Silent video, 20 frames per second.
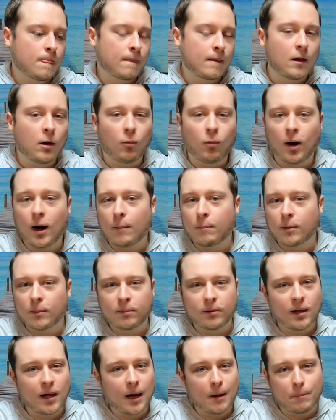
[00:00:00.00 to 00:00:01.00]
whopper
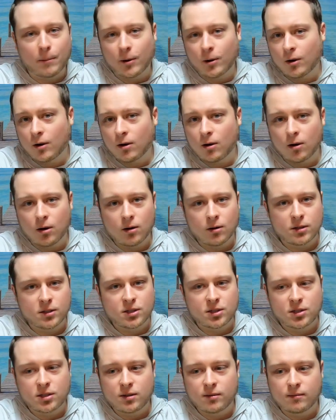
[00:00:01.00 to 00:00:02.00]
ploppers,
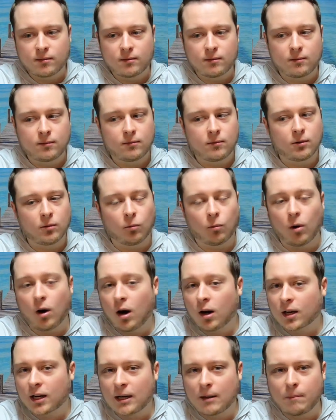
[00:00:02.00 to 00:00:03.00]

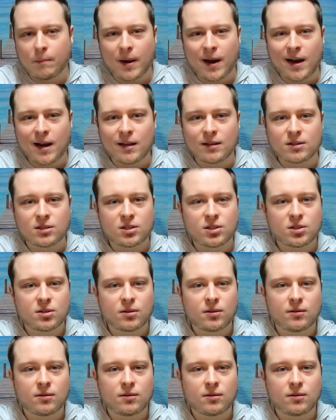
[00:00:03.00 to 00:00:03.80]
walking baits,